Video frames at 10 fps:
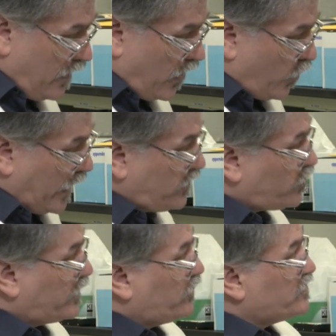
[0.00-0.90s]
a way
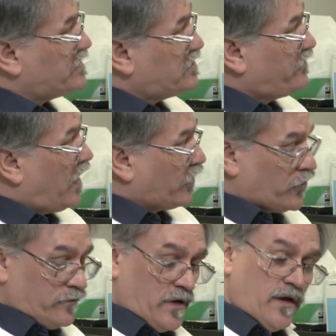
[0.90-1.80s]
to reduce this
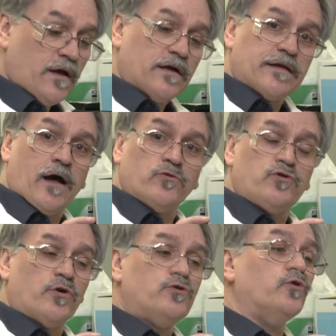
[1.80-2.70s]
volume down
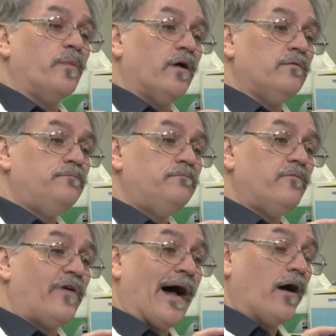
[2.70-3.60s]
to a 2 mL
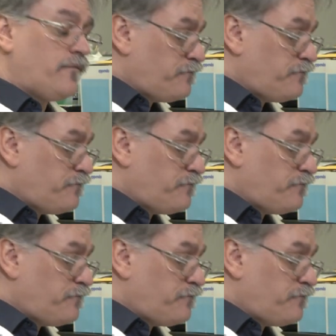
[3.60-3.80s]
vial.